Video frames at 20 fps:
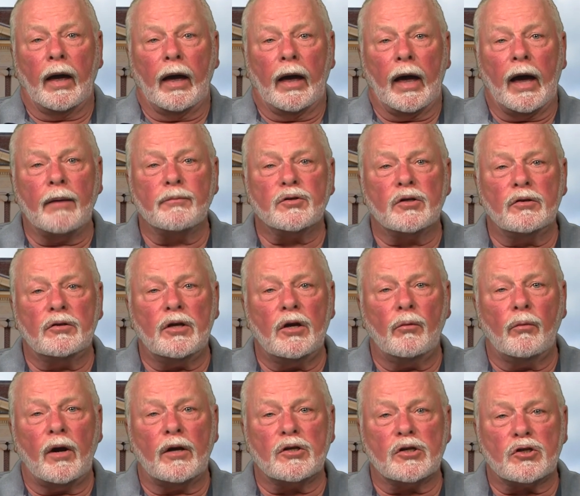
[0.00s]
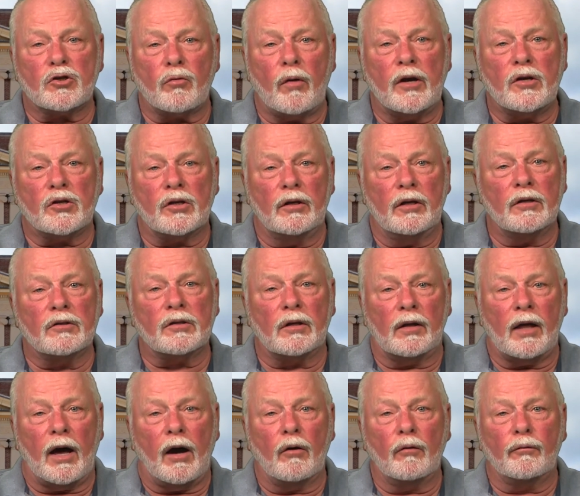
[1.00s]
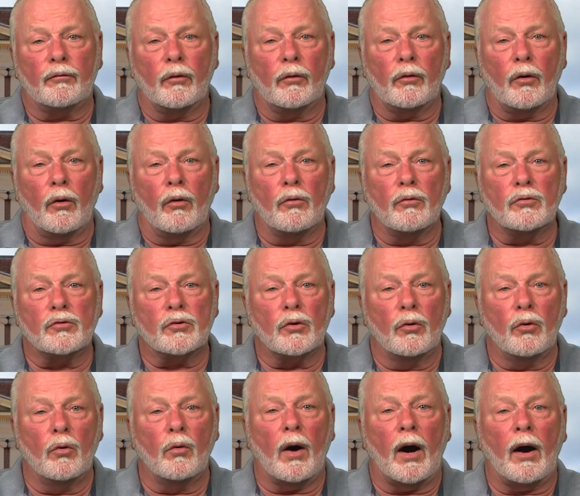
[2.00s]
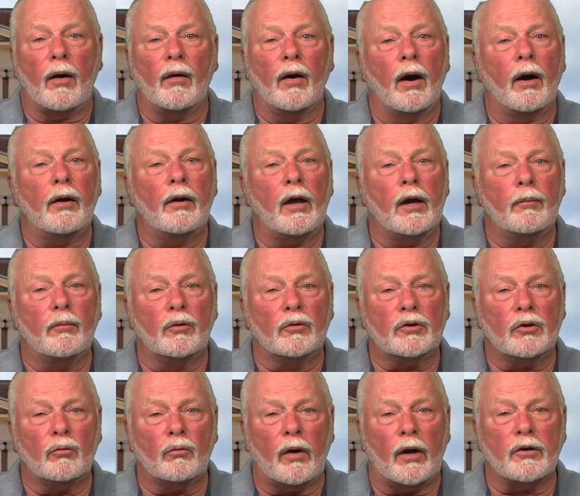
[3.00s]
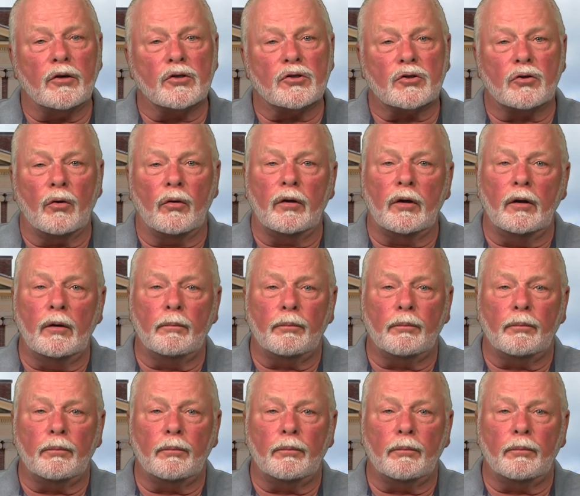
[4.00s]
Absentee registration is allowed for those who are unable to register in